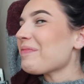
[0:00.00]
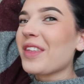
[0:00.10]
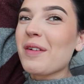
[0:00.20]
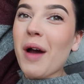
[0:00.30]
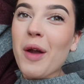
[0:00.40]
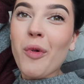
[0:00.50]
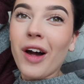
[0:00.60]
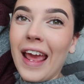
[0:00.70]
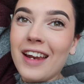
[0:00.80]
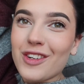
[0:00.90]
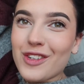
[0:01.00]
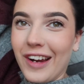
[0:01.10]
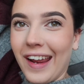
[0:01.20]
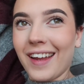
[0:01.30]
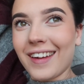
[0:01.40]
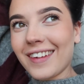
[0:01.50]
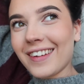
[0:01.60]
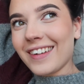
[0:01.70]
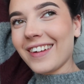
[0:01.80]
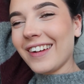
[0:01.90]
that my one entry
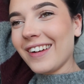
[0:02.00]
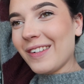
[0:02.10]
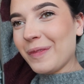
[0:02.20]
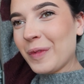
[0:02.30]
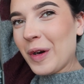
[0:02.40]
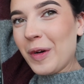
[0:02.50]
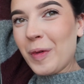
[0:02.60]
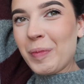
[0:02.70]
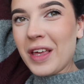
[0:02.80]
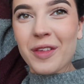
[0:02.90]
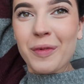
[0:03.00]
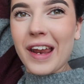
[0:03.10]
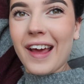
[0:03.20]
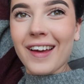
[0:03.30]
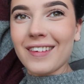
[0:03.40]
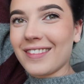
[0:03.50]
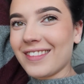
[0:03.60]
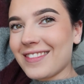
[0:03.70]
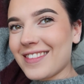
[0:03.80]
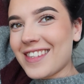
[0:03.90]
will be the winner.
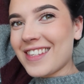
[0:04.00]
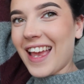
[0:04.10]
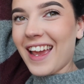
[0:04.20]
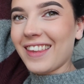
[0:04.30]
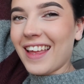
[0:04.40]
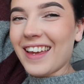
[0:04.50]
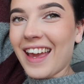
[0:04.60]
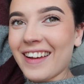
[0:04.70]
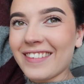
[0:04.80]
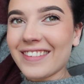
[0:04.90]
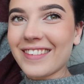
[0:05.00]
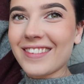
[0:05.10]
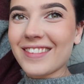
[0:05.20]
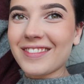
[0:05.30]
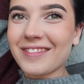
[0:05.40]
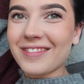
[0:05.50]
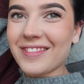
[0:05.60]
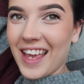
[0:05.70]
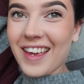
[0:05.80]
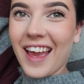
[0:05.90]
So there you
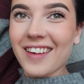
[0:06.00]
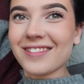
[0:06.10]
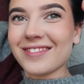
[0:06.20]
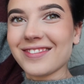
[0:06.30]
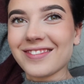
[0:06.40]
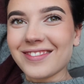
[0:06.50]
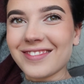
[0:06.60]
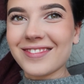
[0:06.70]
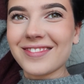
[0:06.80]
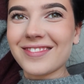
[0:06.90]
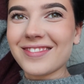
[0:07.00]
go,